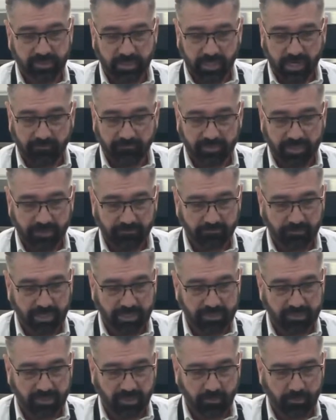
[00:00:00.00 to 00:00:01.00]
that I've got
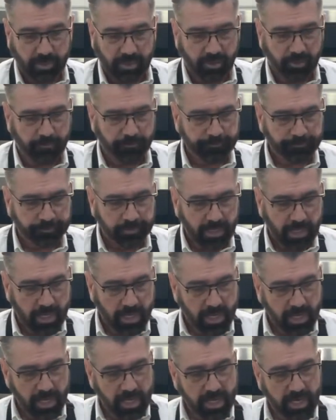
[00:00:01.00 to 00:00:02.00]
minced up here.
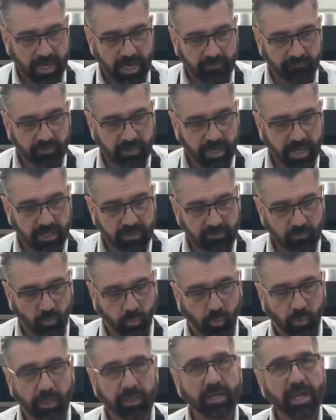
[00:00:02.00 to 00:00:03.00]
And I've got
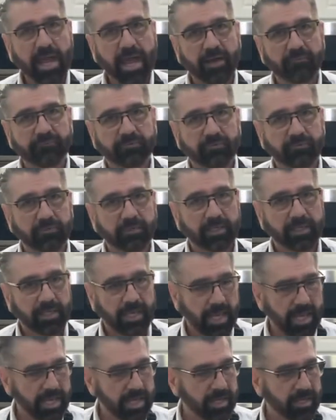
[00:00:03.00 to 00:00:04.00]
1/2 of a
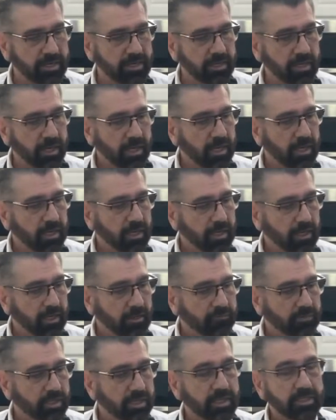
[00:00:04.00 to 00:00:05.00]
can
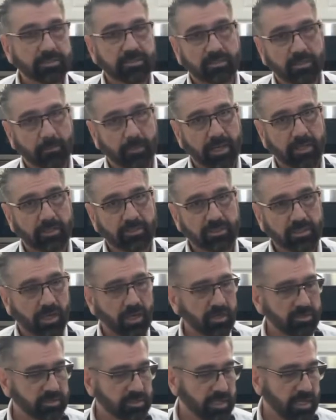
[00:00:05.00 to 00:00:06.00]
of Hunt's tomato
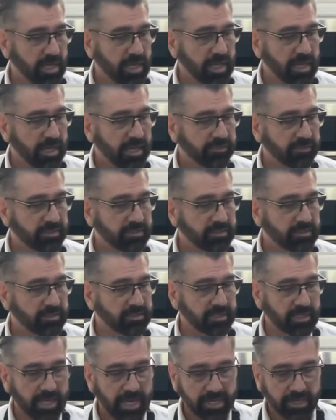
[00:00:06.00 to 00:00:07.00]
sauce. And this is
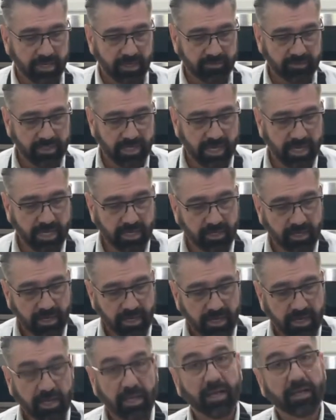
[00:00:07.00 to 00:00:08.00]
an 8-ounce can.
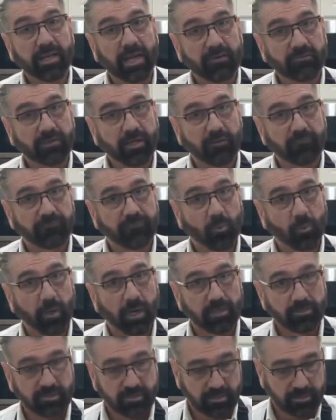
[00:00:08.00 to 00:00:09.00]
And I've got 4
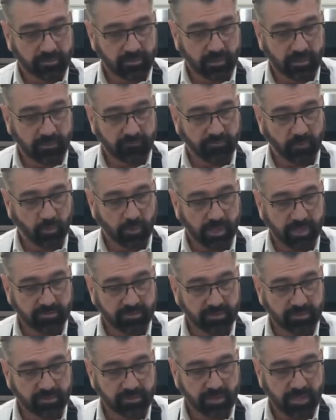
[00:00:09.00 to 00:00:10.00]
ounces
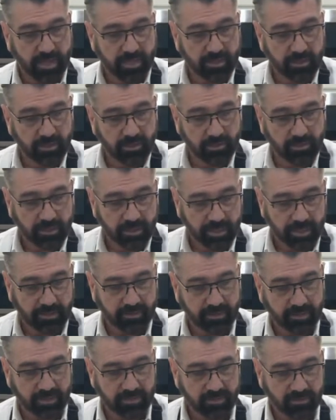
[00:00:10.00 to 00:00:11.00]
of that here and
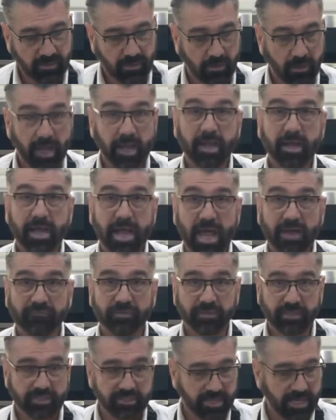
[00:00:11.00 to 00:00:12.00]
this. So 1/2
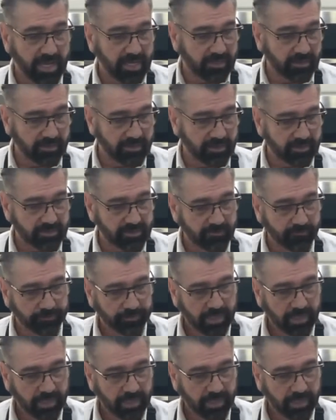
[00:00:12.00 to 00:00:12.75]
of this can of this.